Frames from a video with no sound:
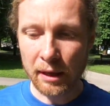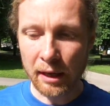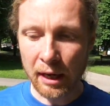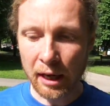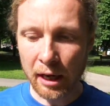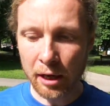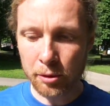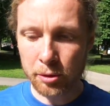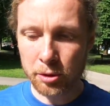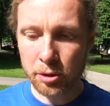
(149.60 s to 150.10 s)

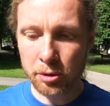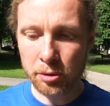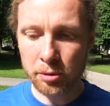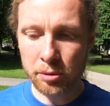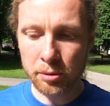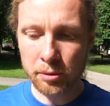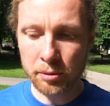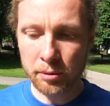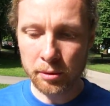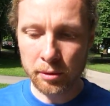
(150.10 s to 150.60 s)
How
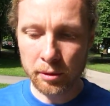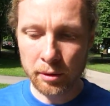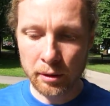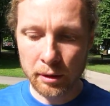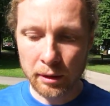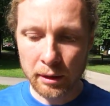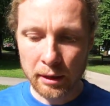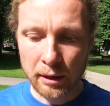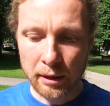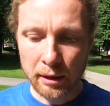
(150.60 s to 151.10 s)
to
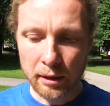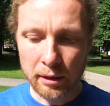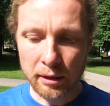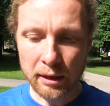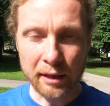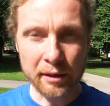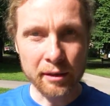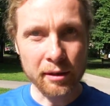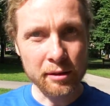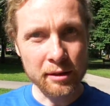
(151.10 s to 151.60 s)

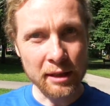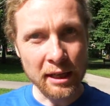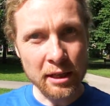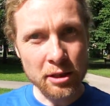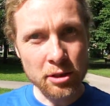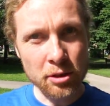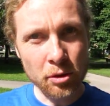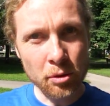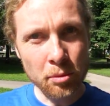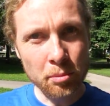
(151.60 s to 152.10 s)
get
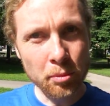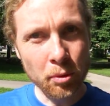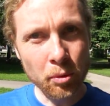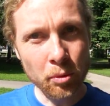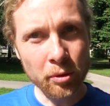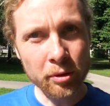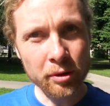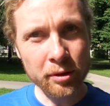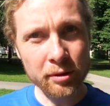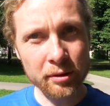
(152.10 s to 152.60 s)
nature
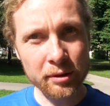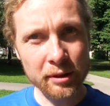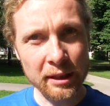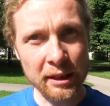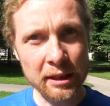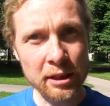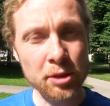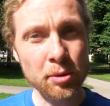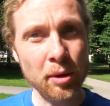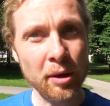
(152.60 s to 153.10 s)
more
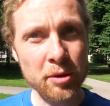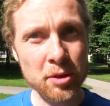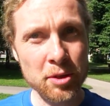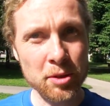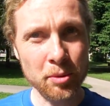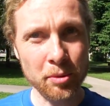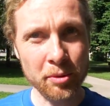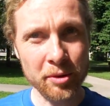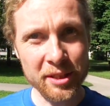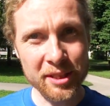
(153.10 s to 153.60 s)
into our
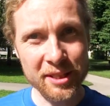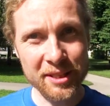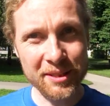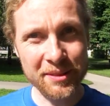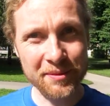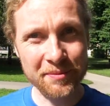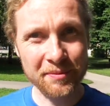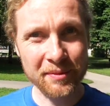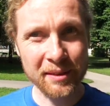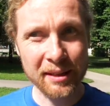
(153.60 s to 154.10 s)

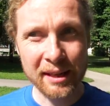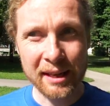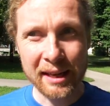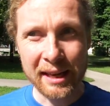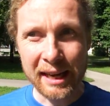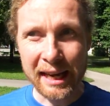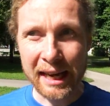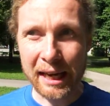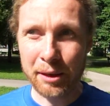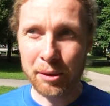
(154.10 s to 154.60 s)
stories.
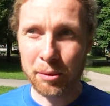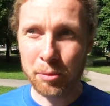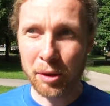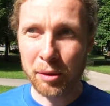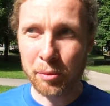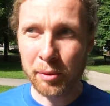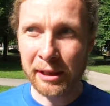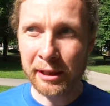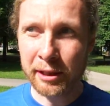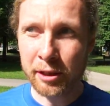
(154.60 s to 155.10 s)
And
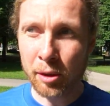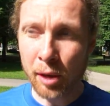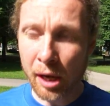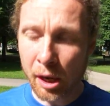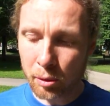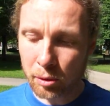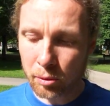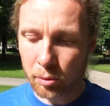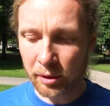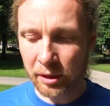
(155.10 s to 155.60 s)
we will go
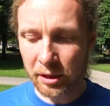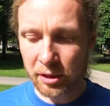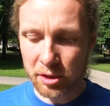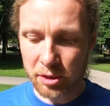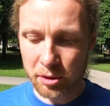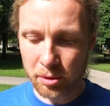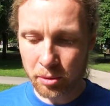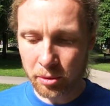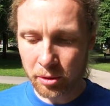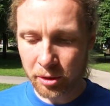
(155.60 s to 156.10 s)
out with a
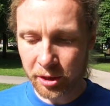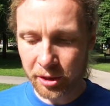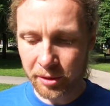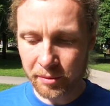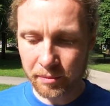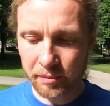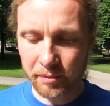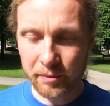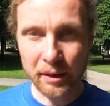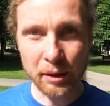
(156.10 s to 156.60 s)
story
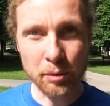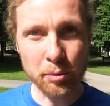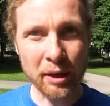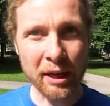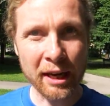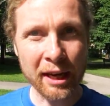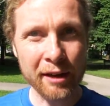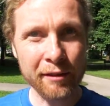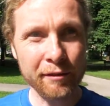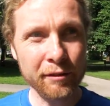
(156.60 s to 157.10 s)
that we
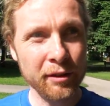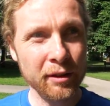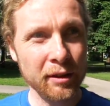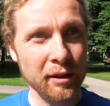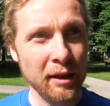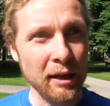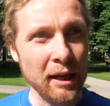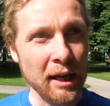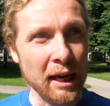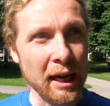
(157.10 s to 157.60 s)
have
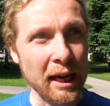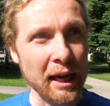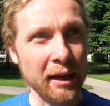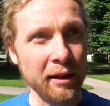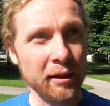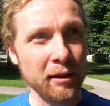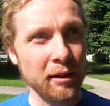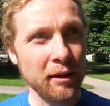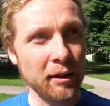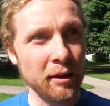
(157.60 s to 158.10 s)

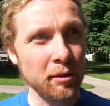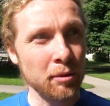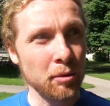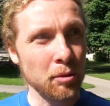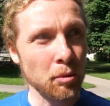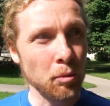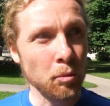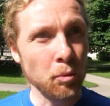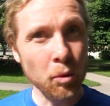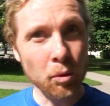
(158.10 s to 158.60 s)
and
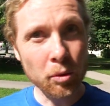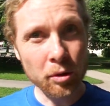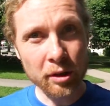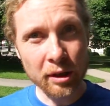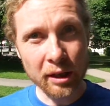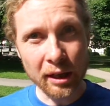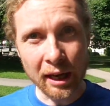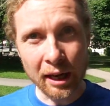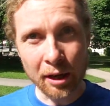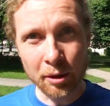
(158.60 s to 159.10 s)

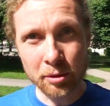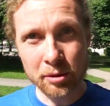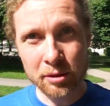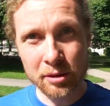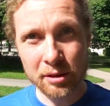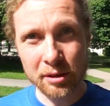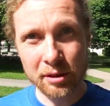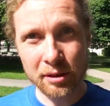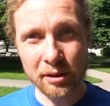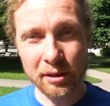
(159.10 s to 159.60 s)
walk out
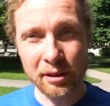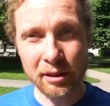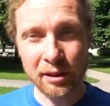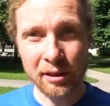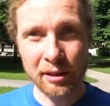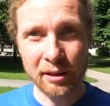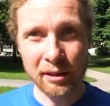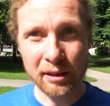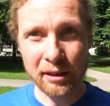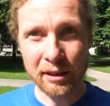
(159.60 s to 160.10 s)

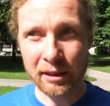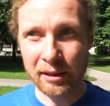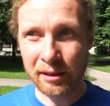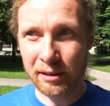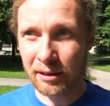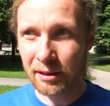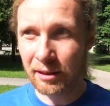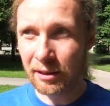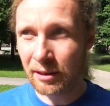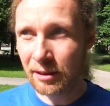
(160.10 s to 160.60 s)
in
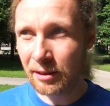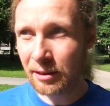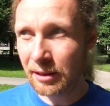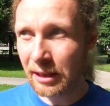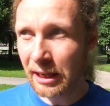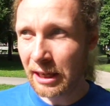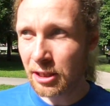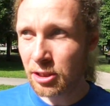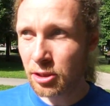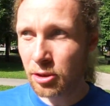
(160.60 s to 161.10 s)

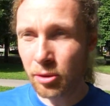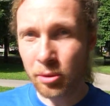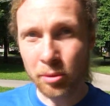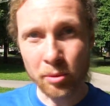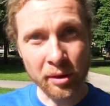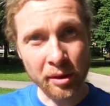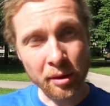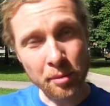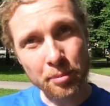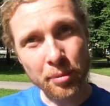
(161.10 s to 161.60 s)
nature or
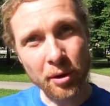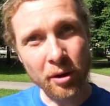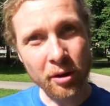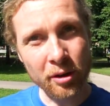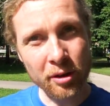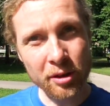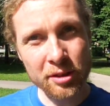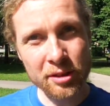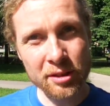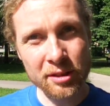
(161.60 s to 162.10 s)
in the
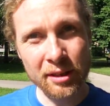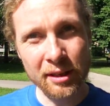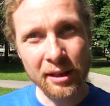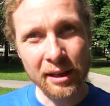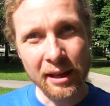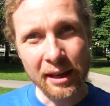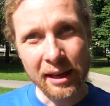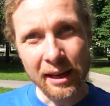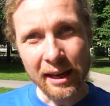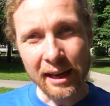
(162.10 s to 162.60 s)
parks
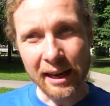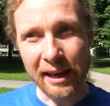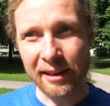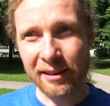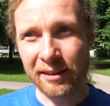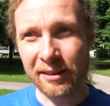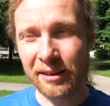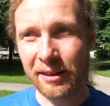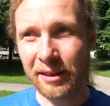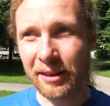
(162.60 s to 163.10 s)

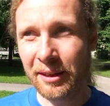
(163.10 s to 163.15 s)
and